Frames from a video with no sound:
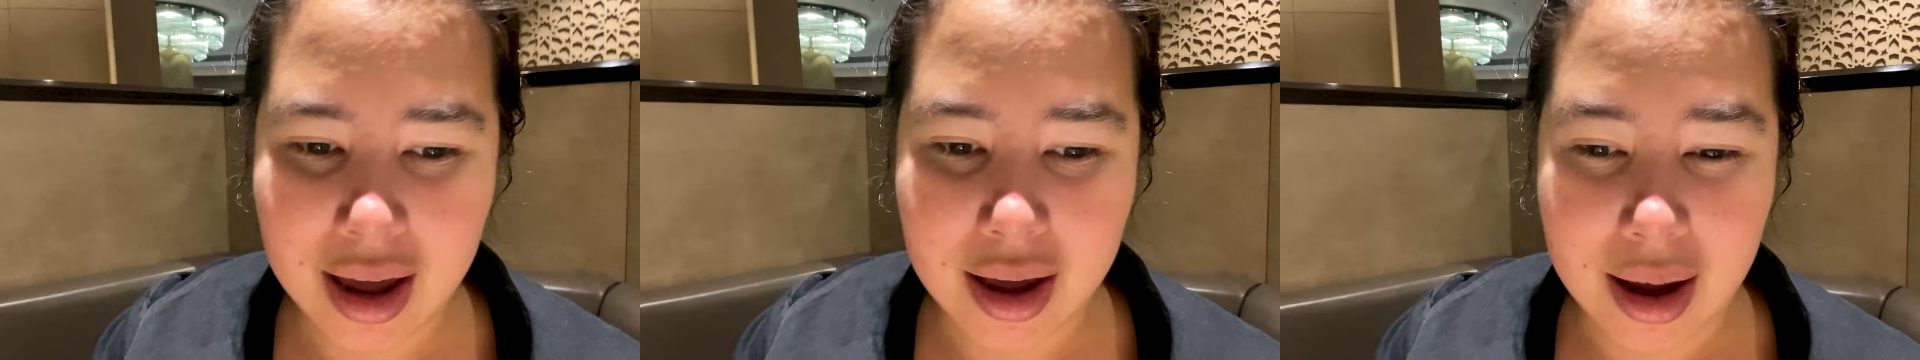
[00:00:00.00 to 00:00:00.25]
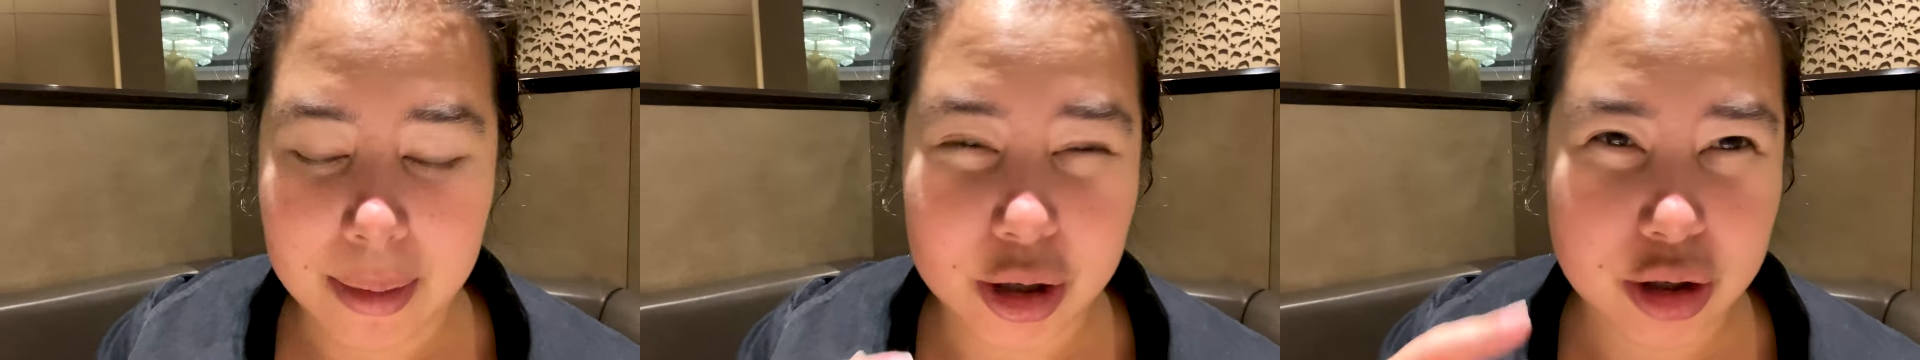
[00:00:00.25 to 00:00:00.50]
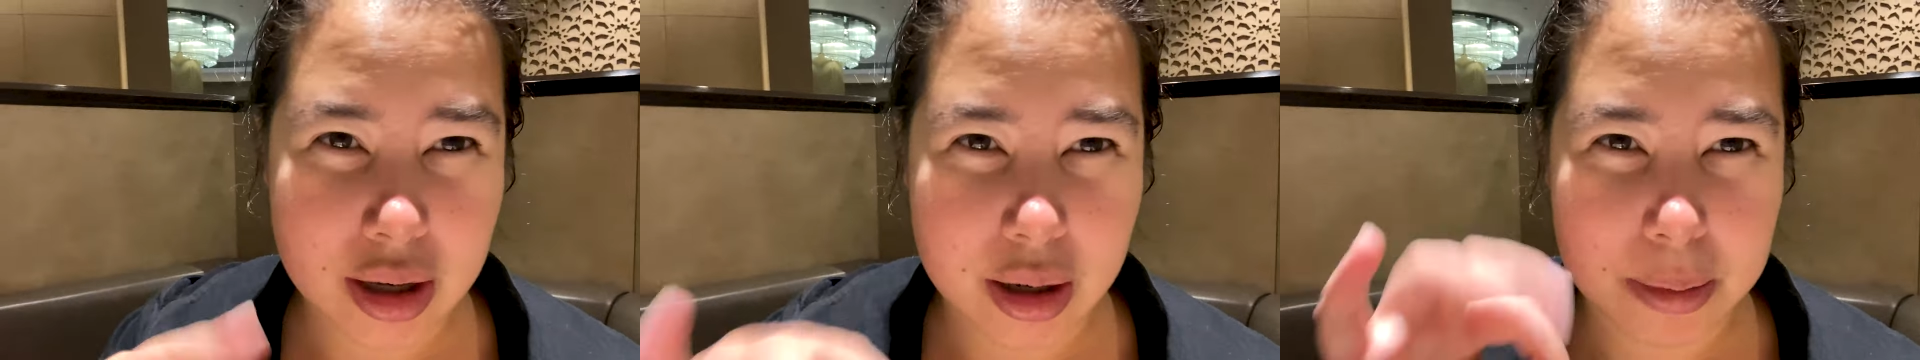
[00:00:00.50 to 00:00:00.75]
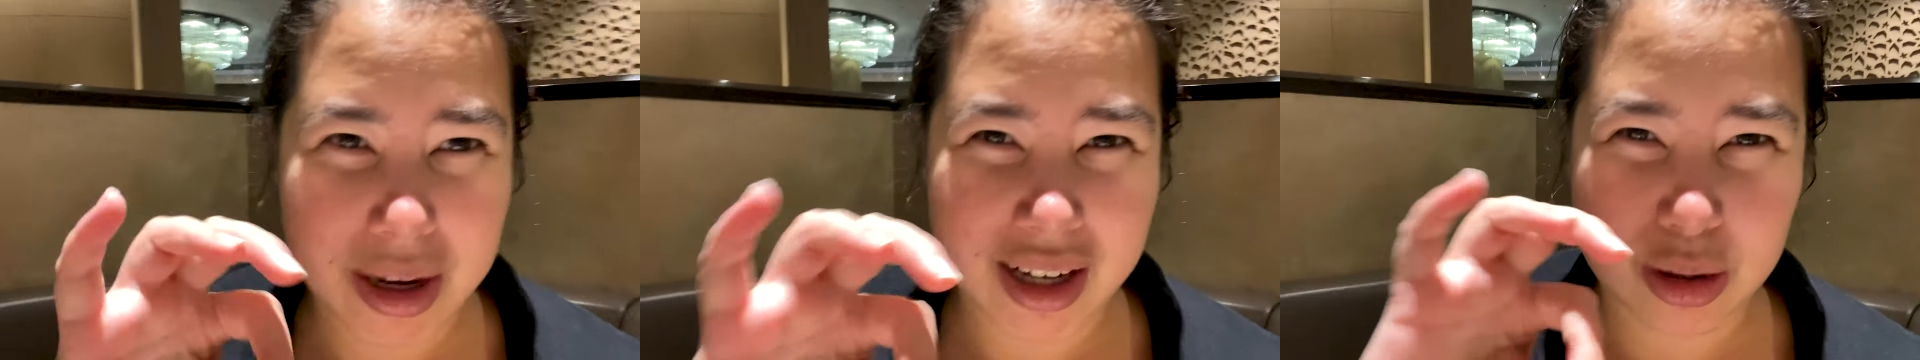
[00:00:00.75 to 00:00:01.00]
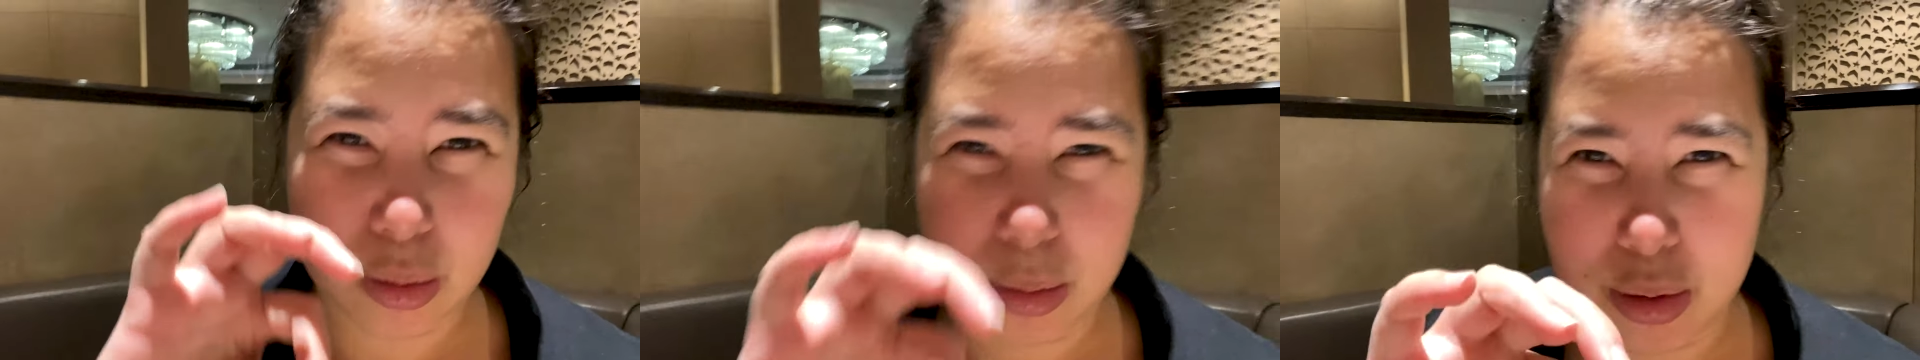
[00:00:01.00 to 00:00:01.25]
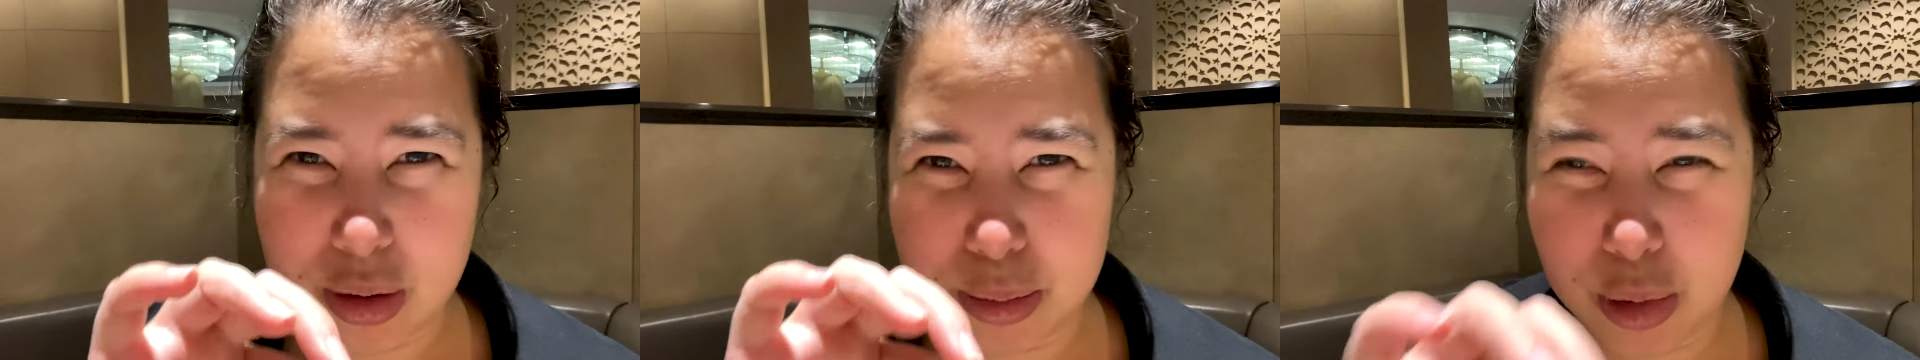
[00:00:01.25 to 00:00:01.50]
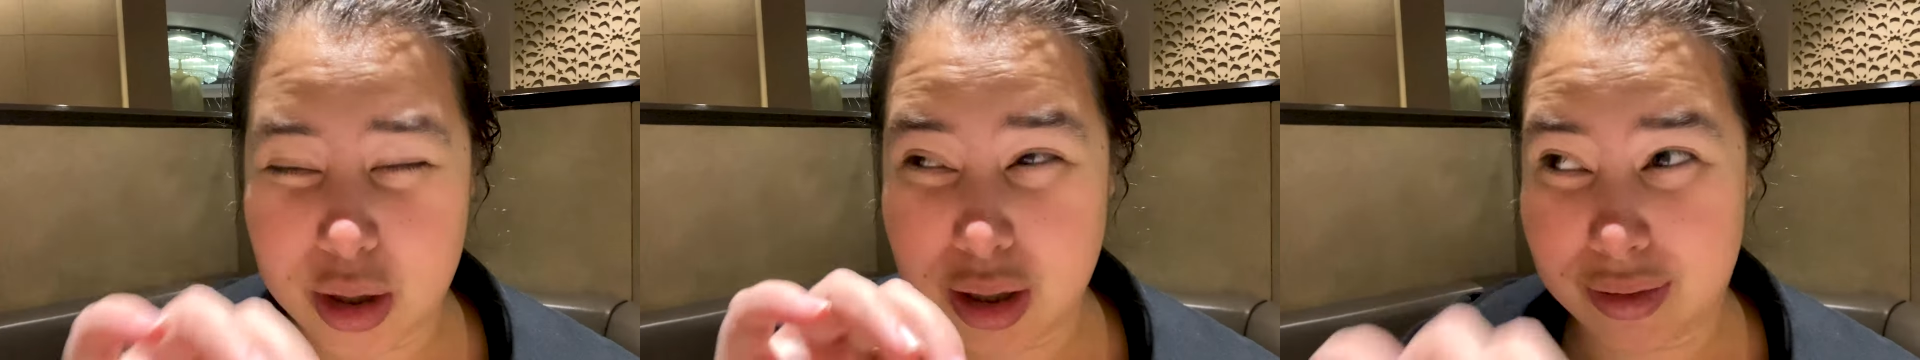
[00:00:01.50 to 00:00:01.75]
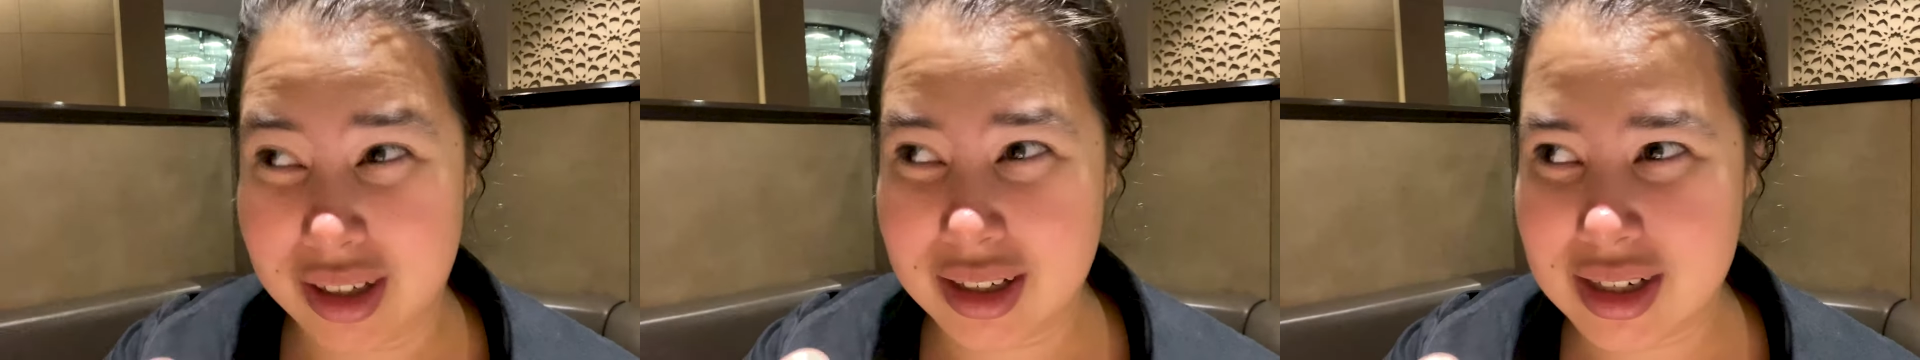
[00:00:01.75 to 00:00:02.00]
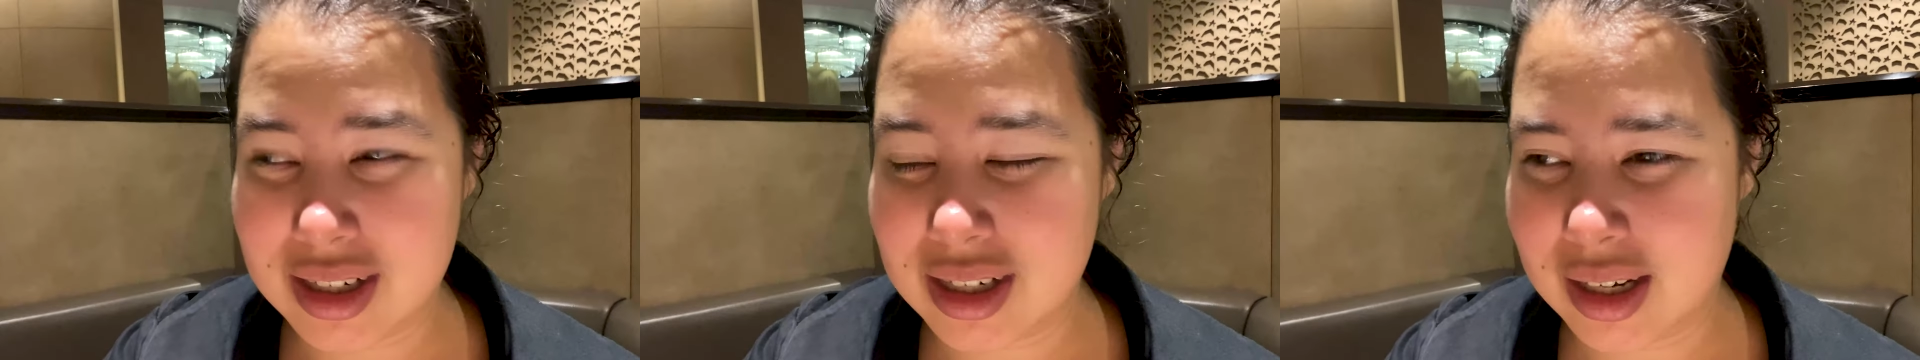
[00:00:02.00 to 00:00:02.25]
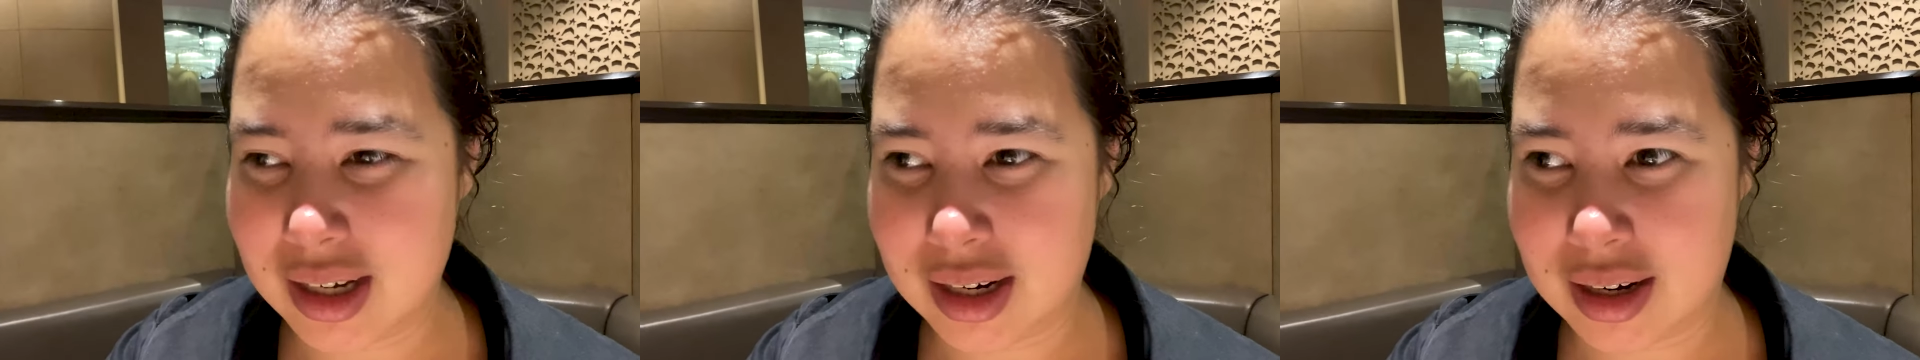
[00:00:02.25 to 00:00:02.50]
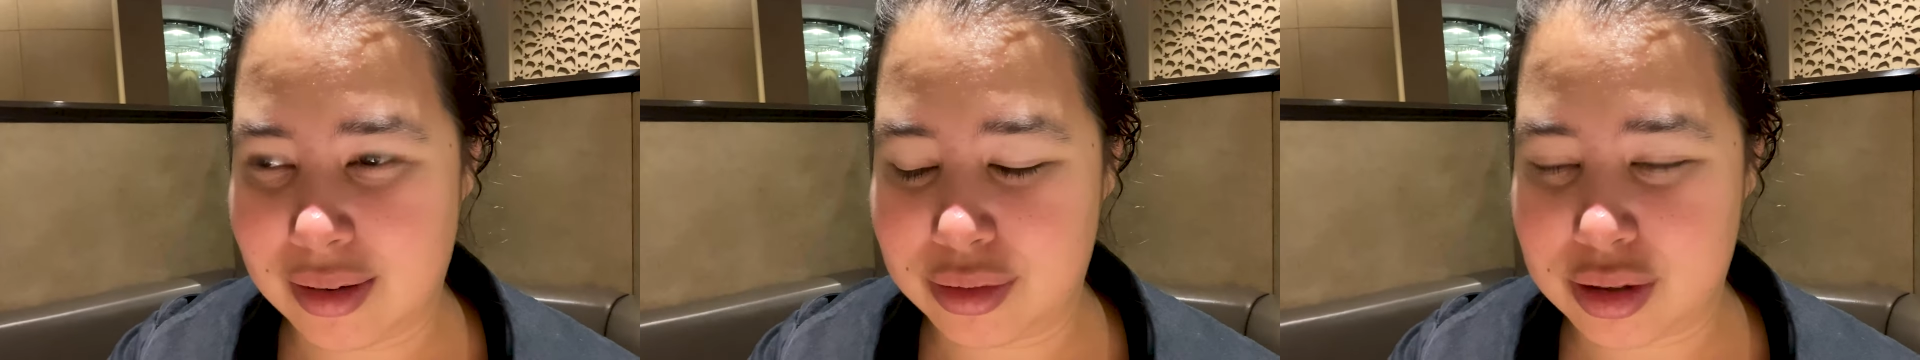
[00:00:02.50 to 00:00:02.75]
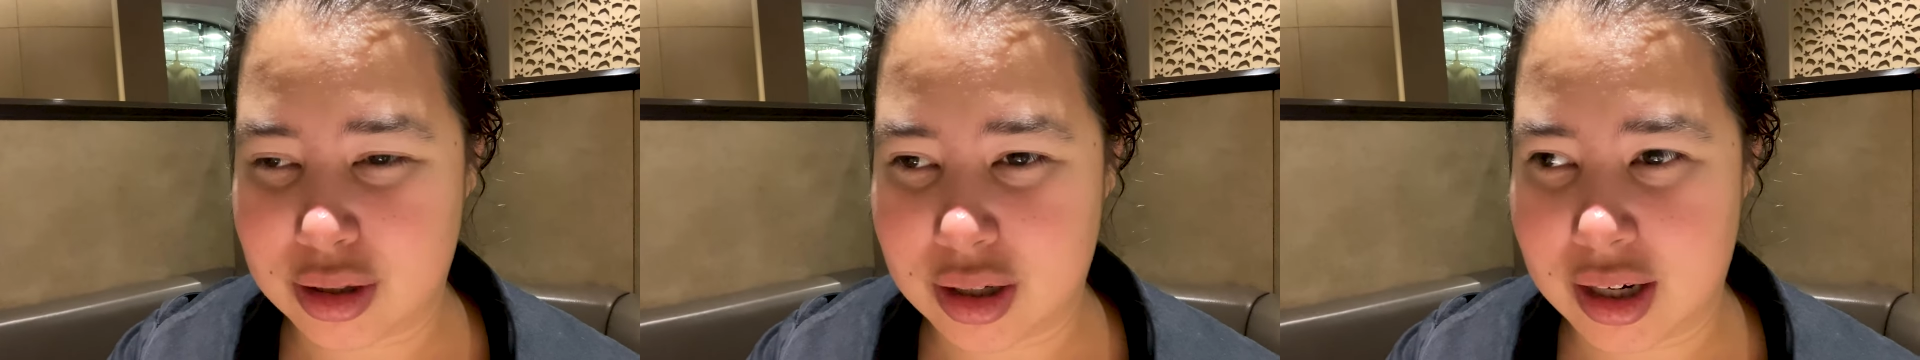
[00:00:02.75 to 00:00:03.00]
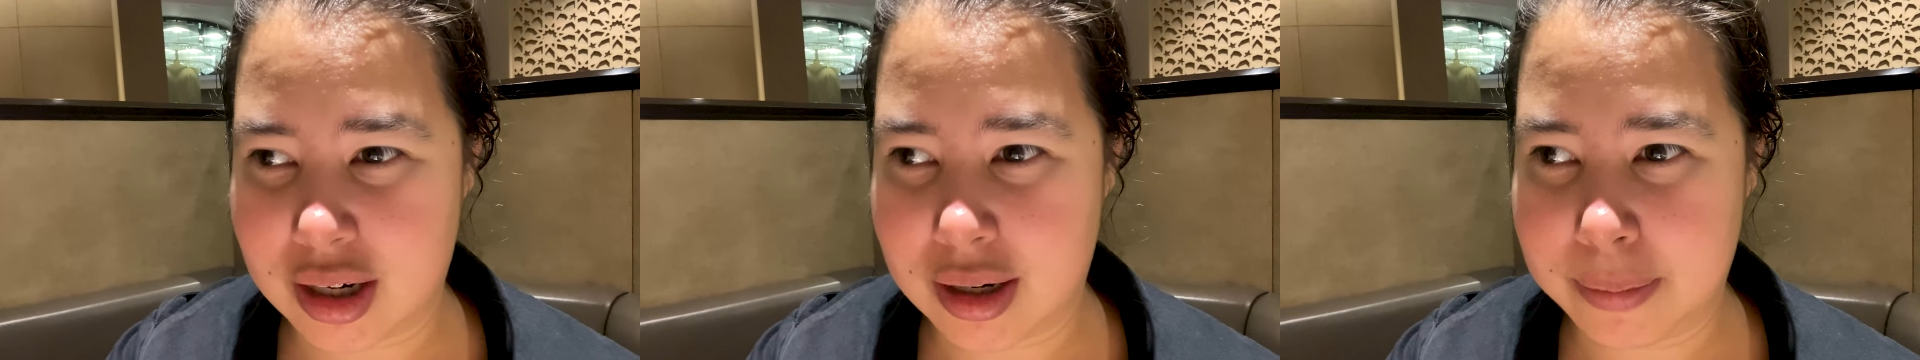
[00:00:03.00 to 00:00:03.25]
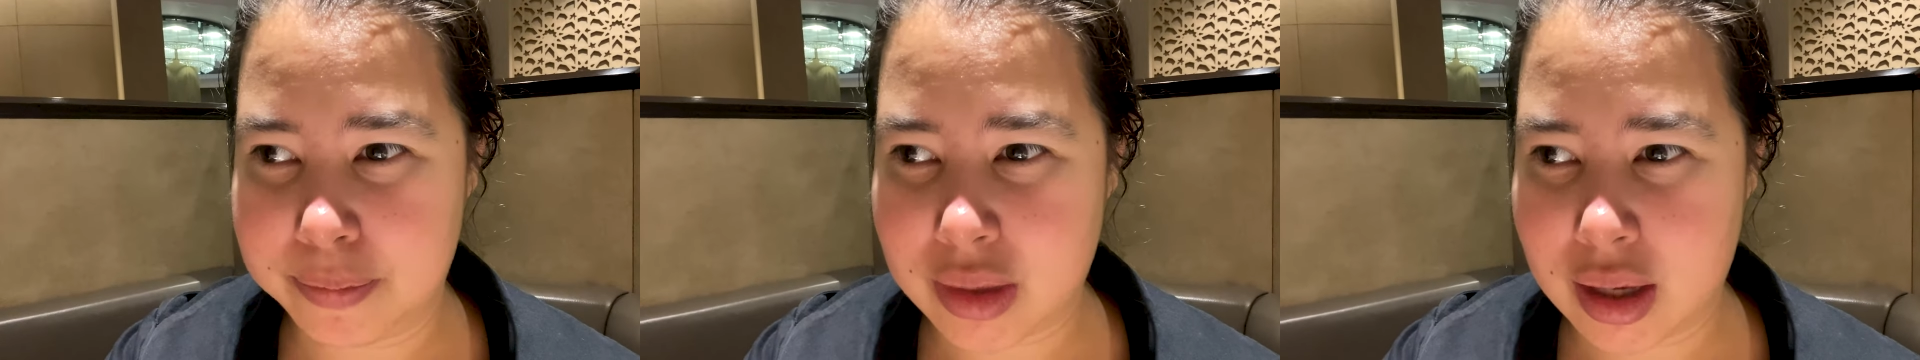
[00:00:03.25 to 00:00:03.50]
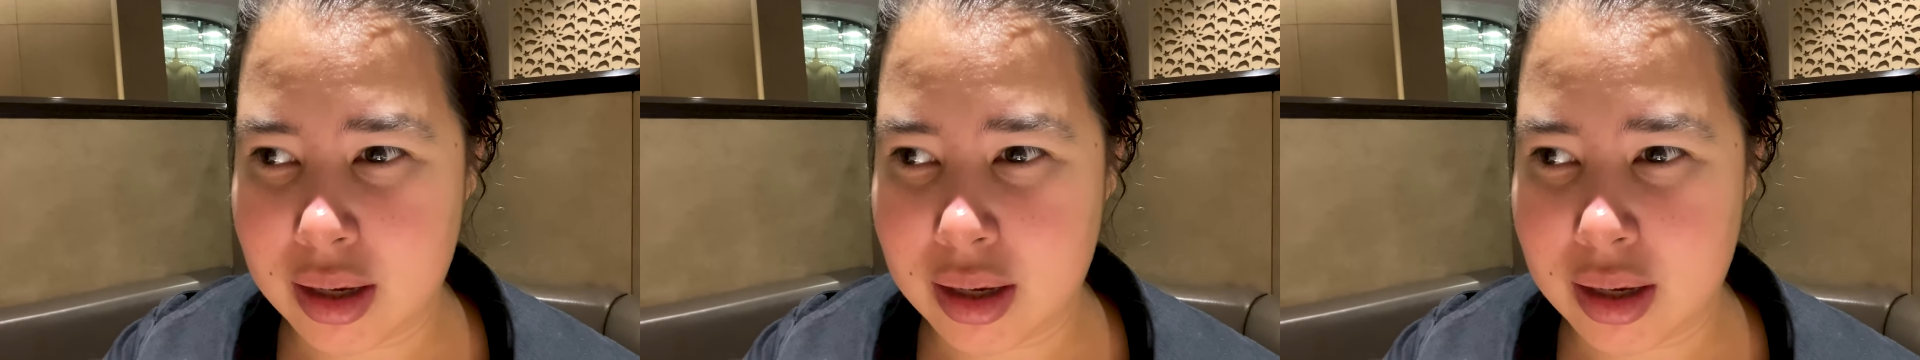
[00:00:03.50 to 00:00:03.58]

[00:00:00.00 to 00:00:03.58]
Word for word: I'm gonna try to make the most of it. And after, uh,